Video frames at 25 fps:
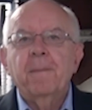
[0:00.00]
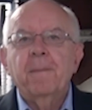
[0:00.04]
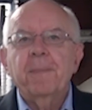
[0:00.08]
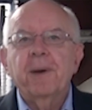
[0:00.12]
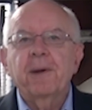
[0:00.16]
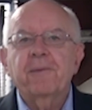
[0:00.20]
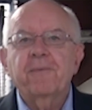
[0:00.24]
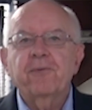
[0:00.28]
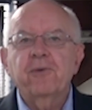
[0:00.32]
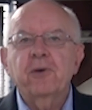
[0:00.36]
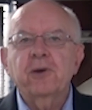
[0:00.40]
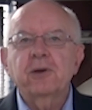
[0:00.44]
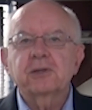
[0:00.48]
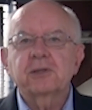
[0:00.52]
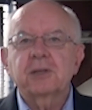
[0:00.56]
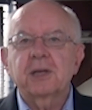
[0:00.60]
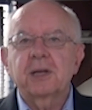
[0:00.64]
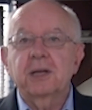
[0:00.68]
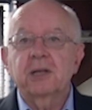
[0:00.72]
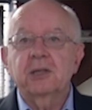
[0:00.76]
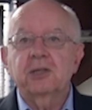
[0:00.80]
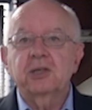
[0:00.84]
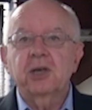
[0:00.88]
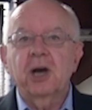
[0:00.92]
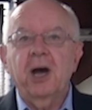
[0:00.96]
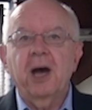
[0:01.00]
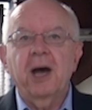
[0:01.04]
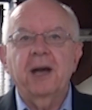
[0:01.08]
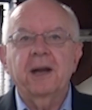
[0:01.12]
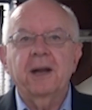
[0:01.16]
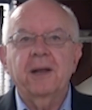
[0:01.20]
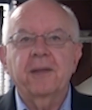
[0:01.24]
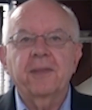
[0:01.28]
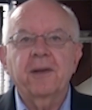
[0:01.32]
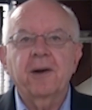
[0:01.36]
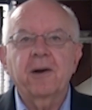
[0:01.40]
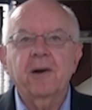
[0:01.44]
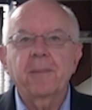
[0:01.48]
But first, in
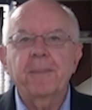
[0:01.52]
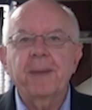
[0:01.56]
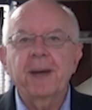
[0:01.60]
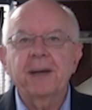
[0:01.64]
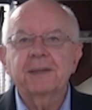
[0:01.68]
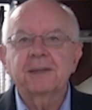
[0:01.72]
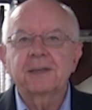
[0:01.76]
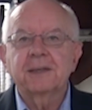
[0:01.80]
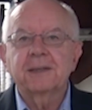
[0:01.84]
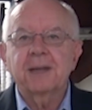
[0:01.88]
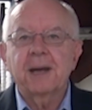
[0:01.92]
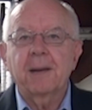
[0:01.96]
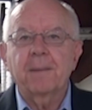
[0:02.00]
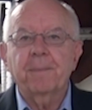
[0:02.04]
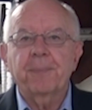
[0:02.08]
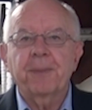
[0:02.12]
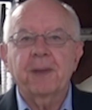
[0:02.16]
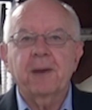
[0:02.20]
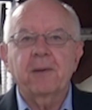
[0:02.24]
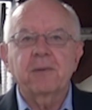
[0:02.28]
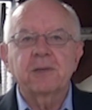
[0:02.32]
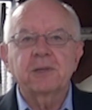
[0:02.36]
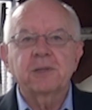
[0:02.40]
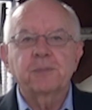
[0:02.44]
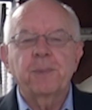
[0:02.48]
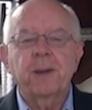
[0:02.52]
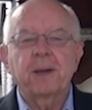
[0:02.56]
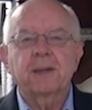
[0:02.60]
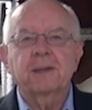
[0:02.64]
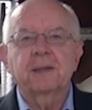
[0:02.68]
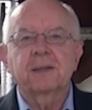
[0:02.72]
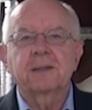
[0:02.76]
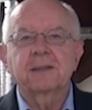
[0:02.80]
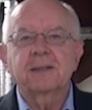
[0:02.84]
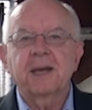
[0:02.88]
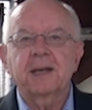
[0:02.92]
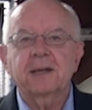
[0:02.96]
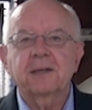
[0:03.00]
China, they're about to dump their
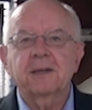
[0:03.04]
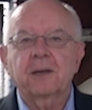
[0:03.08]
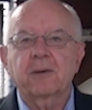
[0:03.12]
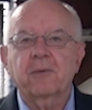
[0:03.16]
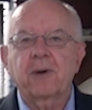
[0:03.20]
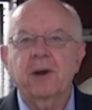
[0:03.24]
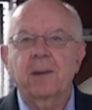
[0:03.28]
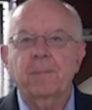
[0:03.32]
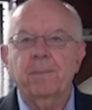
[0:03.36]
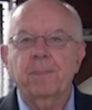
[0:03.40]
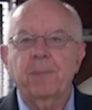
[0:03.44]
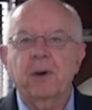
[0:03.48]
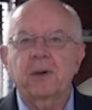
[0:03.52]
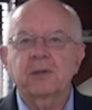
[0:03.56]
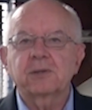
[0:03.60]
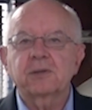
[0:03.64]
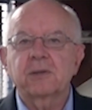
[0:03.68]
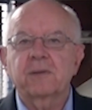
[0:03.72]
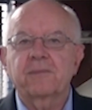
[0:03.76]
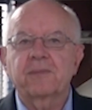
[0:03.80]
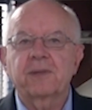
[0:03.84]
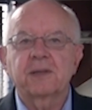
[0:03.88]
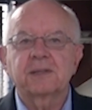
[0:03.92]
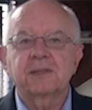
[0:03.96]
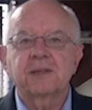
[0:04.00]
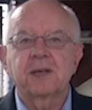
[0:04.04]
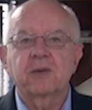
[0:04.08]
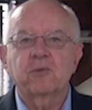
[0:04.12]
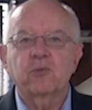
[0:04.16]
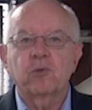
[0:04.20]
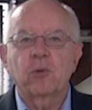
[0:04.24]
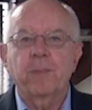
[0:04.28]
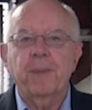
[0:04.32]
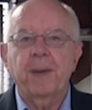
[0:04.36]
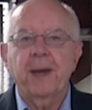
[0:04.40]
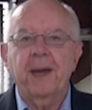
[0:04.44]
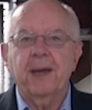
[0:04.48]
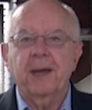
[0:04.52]
respected technocrat boss of their
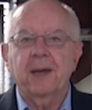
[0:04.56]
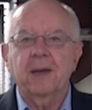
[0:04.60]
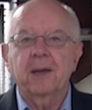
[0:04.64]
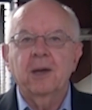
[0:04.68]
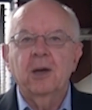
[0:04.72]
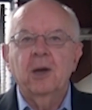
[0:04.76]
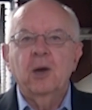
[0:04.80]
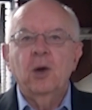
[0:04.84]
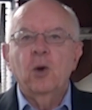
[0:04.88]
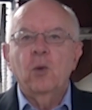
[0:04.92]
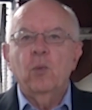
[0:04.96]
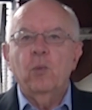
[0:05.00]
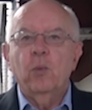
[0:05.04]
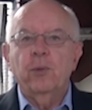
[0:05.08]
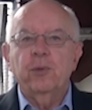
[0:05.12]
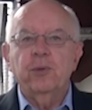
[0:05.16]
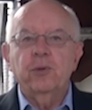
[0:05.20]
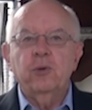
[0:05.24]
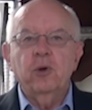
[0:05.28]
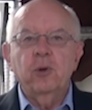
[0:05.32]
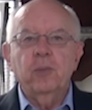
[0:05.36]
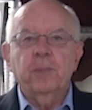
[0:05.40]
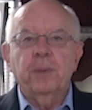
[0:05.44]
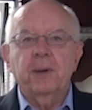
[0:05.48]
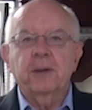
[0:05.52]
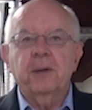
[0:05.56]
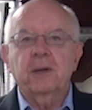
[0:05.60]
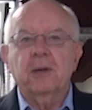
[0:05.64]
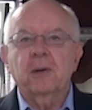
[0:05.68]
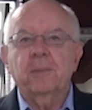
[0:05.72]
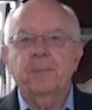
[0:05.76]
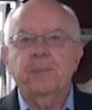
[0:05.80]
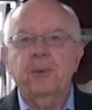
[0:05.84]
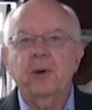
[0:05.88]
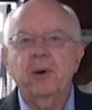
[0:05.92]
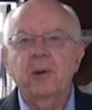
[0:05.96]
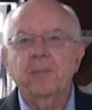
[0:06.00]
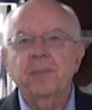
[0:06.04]
central bank, with new political
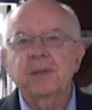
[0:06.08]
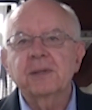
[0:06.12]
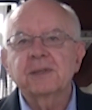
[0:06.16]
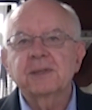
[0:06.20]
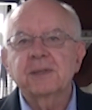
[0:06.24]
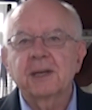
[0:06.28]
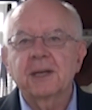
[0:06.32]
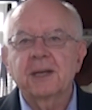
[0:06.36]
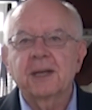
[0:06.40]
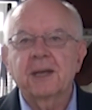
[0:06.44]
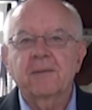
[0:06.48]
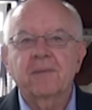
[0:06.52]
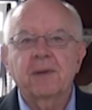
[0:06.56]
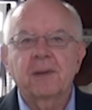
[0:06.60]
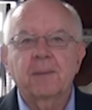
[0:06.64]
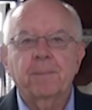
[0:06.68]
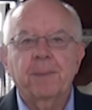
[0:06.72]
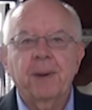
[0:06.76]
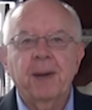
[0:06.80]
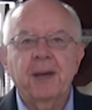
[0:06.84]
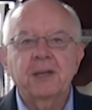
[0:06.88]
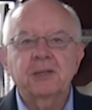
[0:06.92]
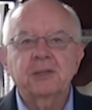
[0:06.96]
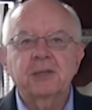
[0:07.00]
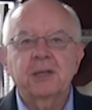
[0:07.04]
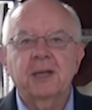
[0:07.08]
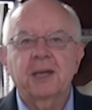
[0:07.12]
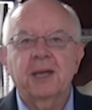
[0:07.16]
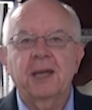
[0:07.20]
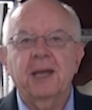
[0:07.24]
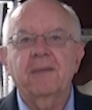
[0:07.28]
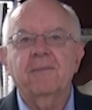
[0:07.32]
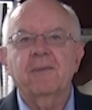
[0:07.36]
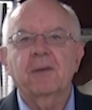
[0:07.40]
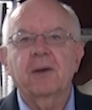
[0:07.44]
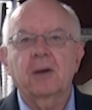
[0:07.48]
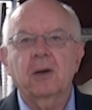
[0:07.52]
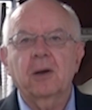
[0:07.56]
appointments and giving Beijing
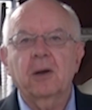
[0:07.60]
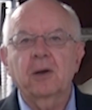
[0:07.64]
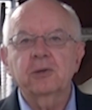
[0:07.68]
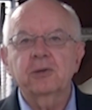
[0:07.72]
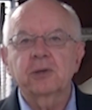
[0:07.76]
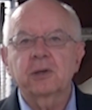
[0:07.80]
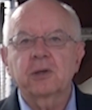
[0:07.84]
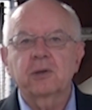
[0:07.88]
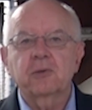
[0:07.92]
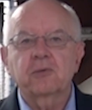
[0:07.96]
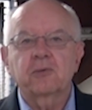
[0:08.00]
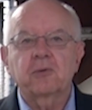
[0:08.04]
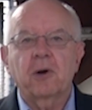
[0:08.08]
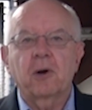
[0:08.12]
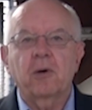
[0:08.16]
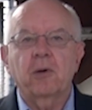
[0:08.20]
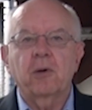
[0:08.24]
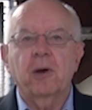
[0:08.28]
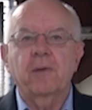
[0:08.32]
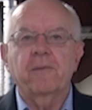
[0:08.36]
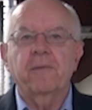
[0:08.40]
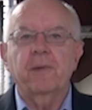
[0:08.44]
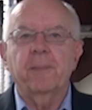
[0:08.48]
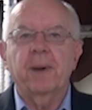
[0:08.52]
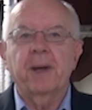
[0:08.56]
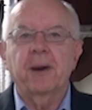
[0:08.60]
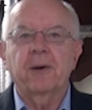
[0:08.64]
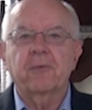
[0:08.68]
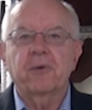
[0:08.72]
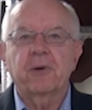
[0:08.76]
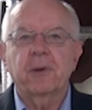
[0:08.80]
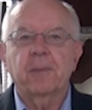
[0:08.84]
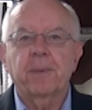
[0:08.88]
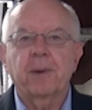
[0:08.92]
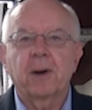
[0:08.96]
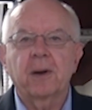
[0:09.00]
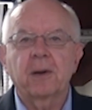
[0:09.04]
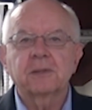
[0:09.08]
even closer control over
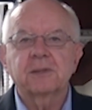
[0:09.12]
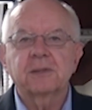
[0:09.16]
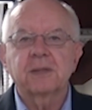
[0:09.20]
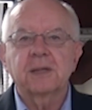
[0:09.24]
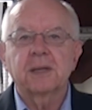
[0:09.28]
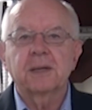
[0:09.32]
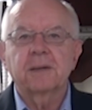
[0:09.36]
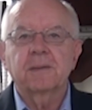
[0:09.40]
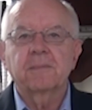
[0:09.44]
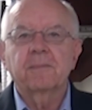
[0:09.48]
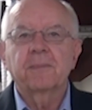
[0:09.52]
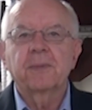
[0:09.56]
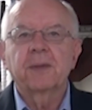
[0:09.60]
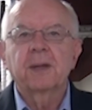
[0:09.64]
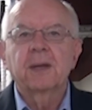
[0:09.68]
monetary policy.